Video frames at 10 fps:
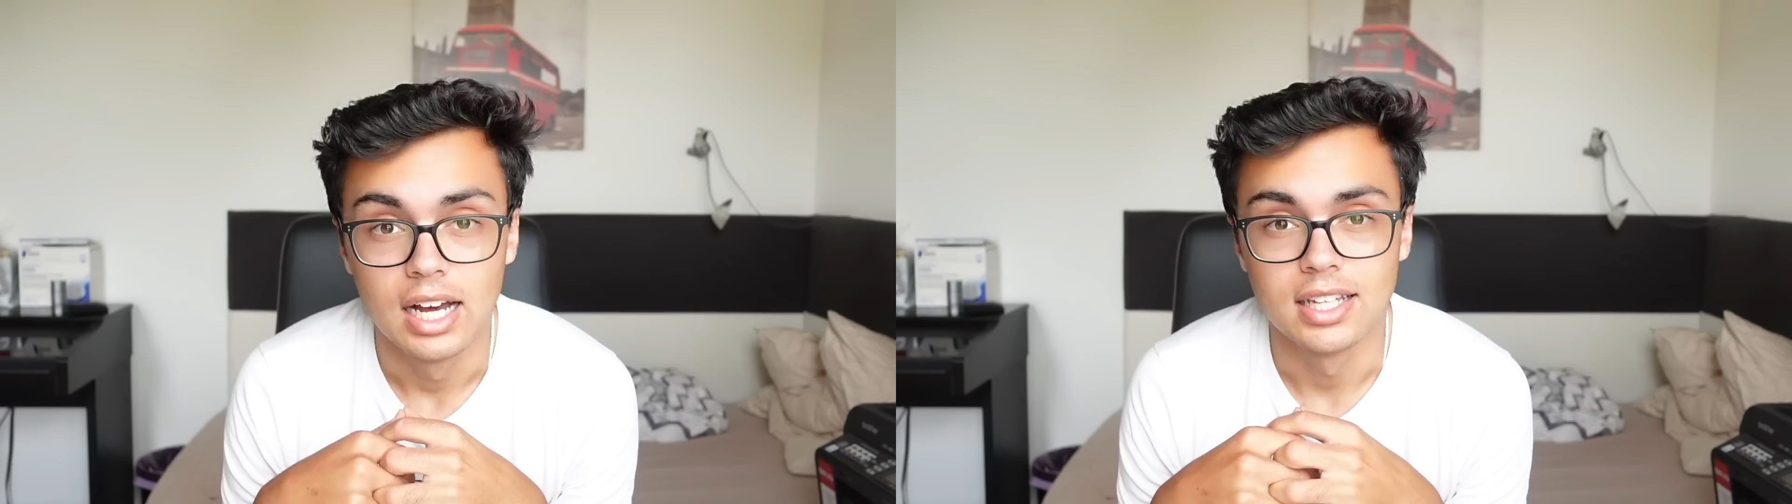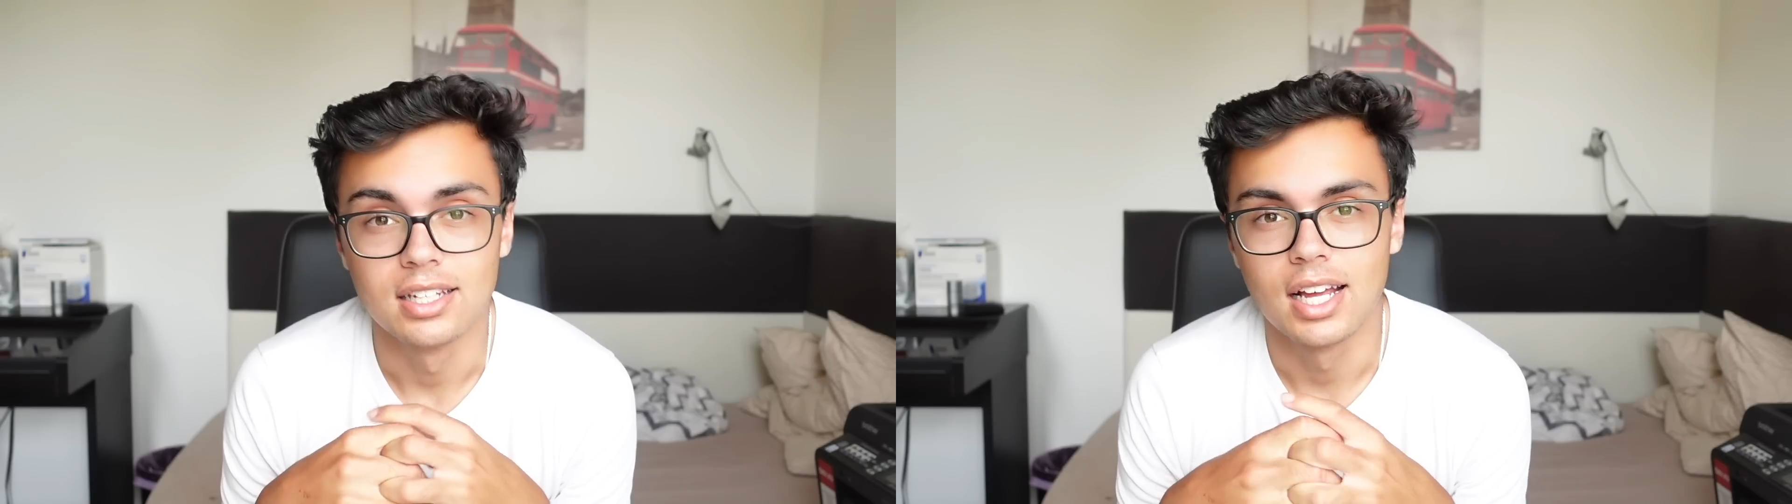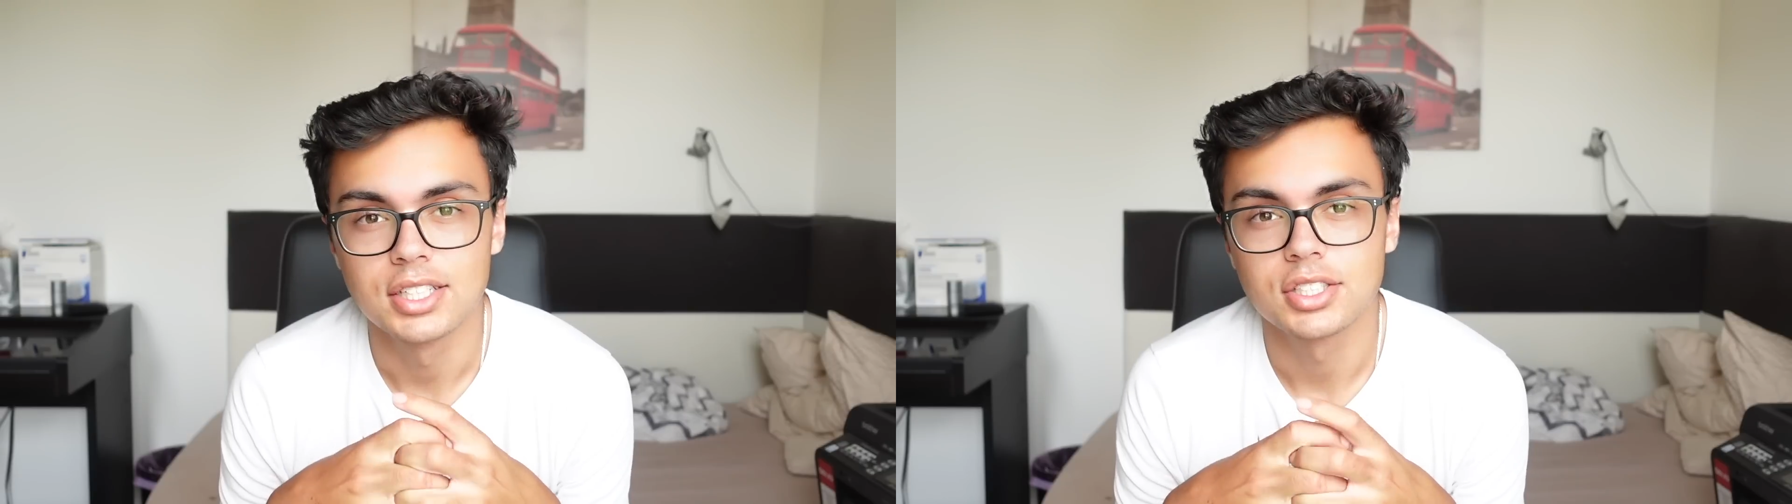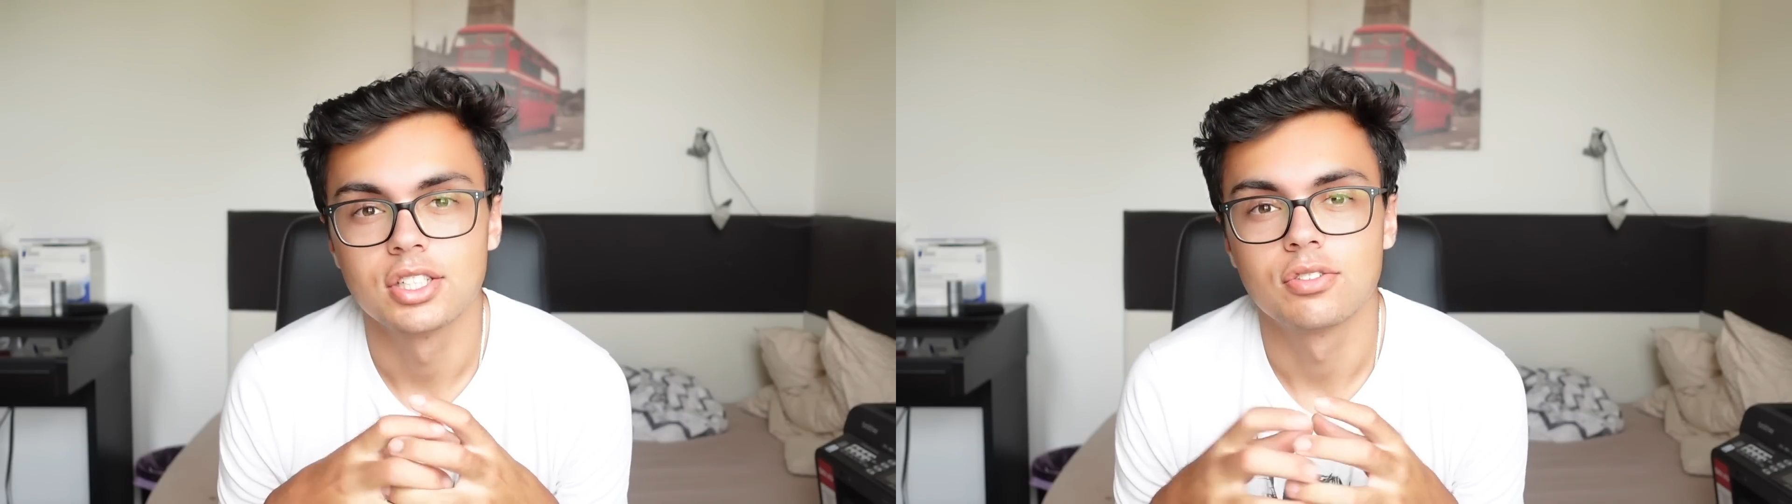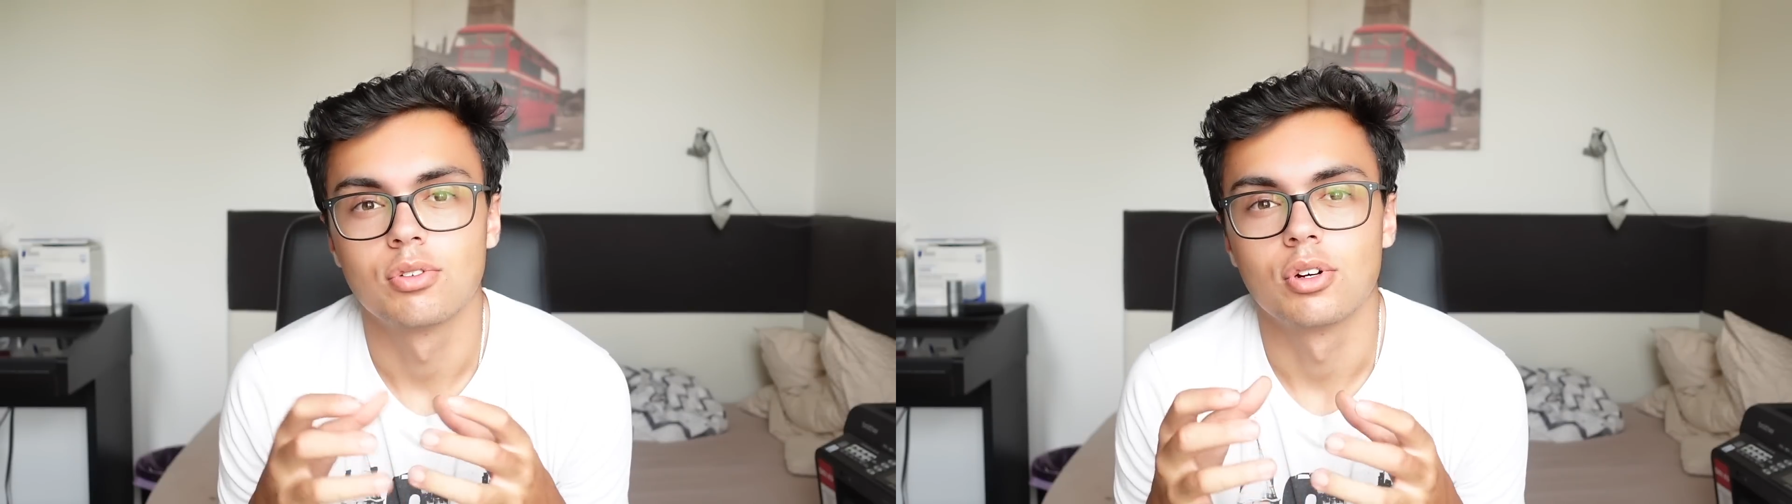And then
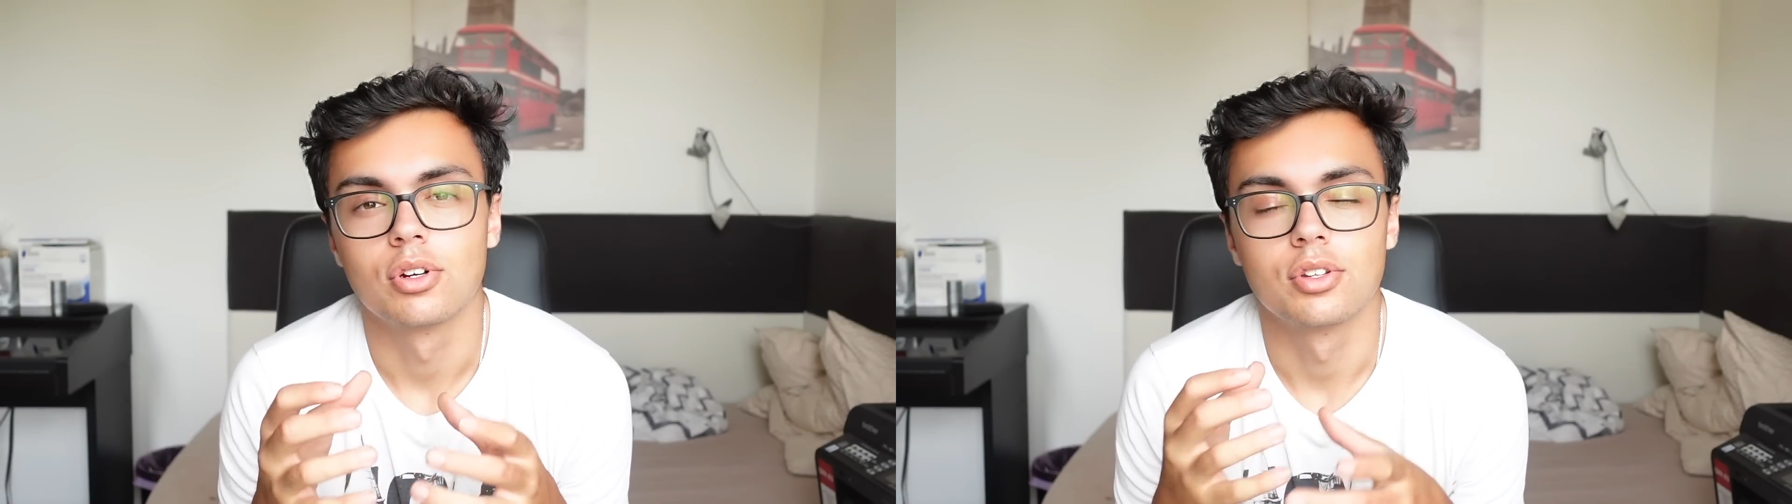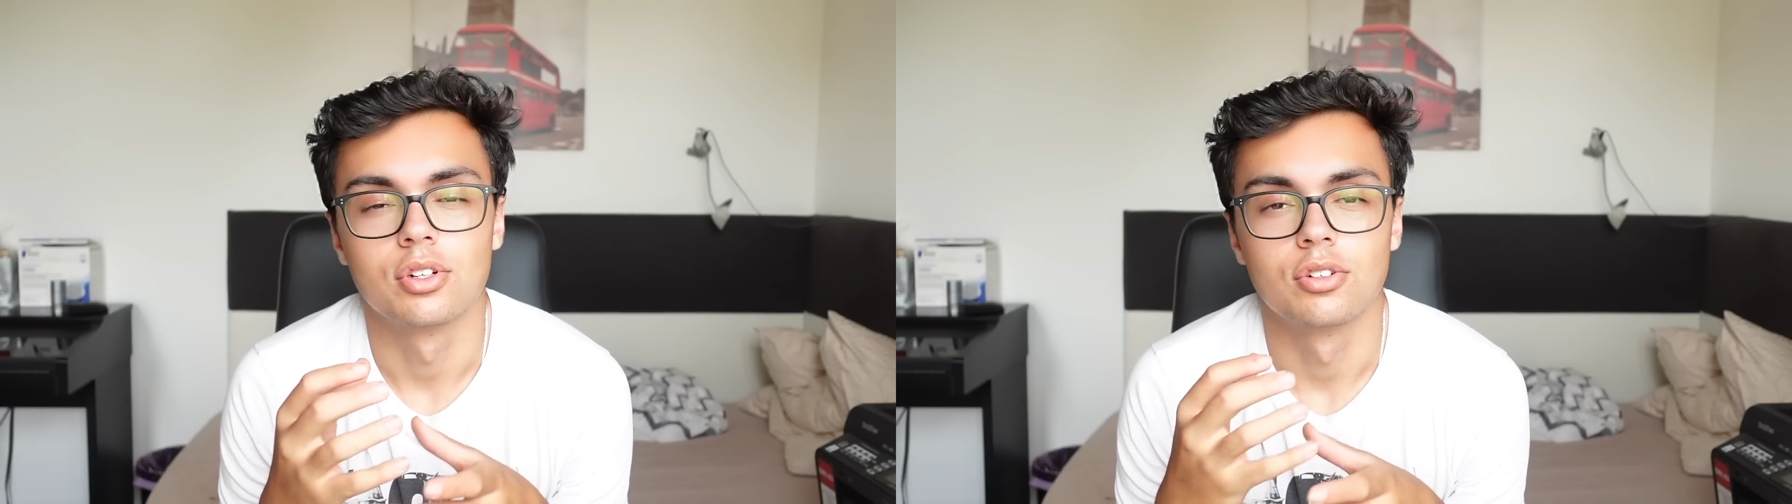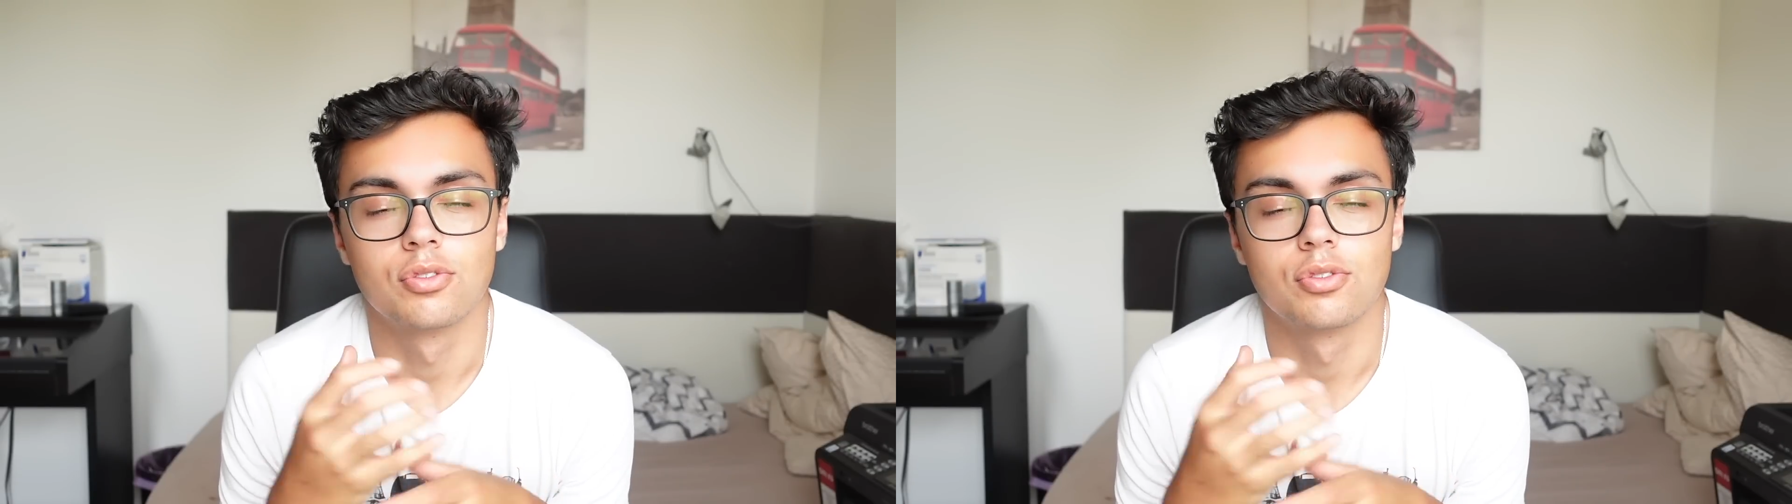lastly, for the